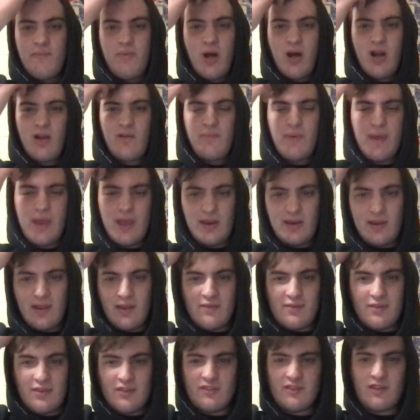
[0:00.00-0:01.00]
punk band
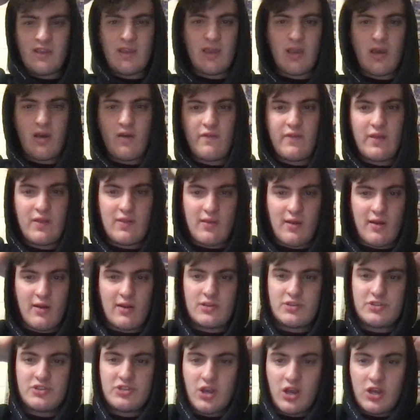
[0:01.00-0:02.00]
consisting of
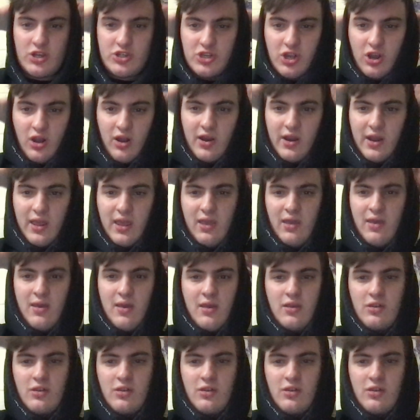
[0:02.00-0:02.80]
guitarist Josh Hardy,